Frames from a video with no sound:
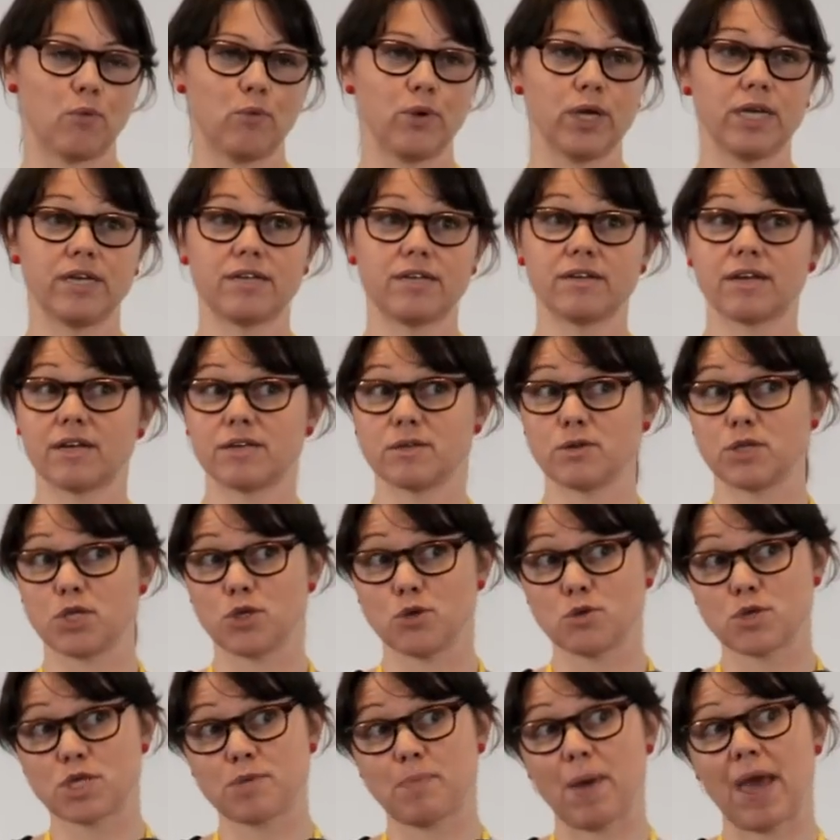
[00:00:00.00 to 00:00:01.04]
We
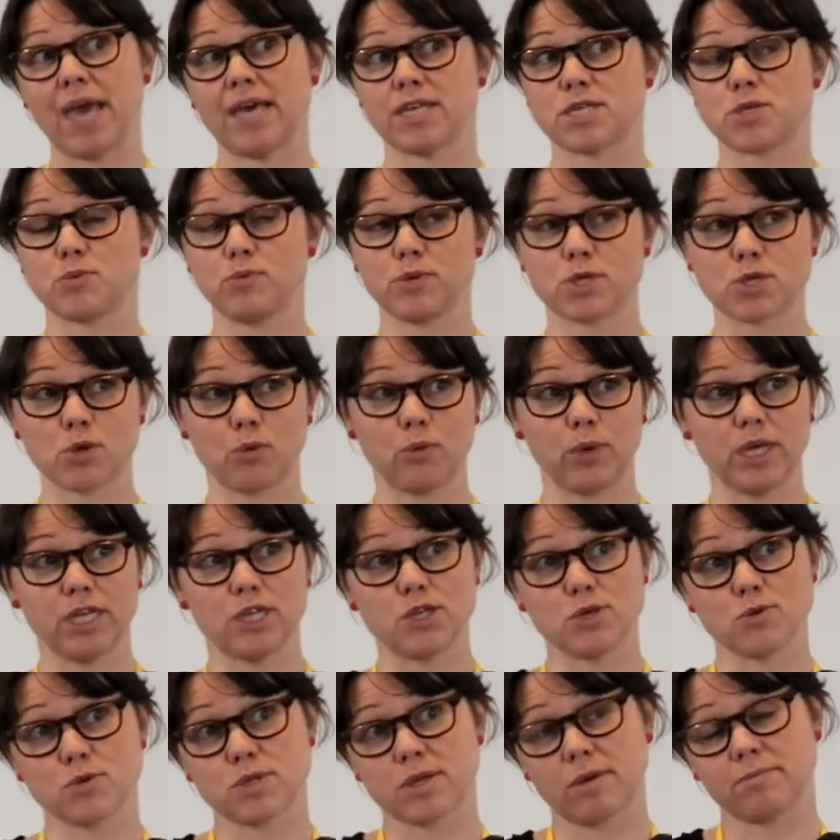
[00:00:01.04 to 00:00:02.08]
do space, so we
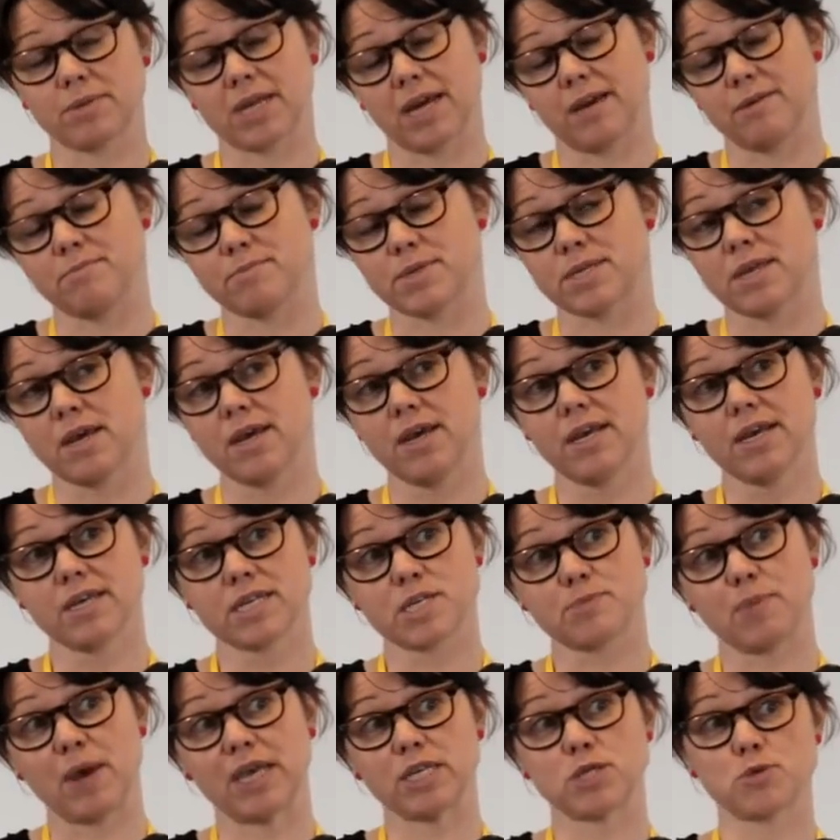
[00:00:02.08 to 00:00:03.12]
do sometimes
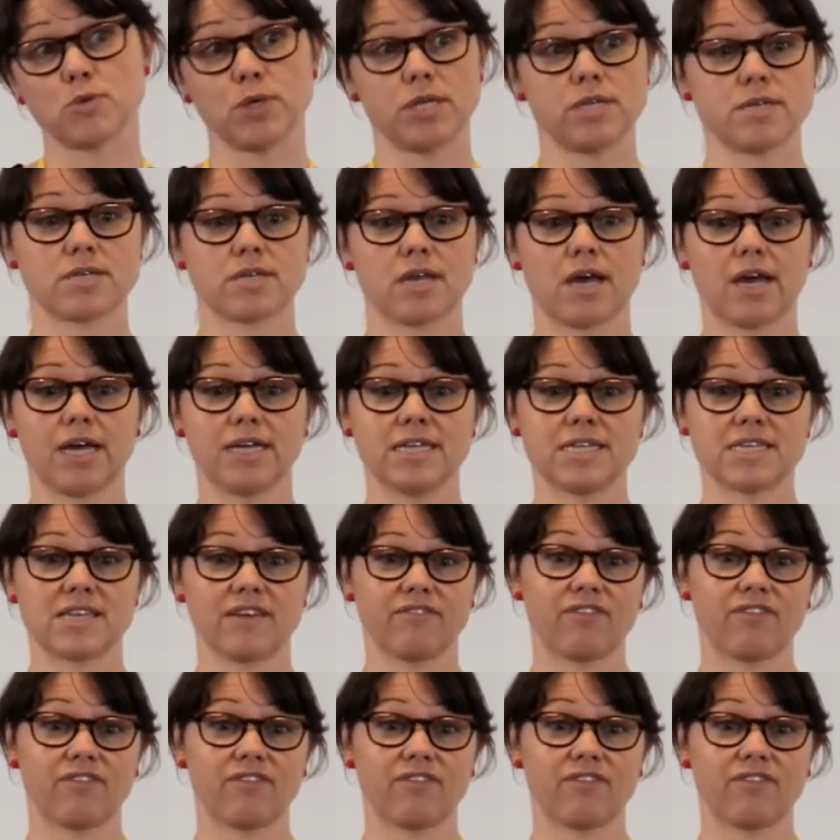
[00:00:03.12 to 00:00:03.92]
space redesigns.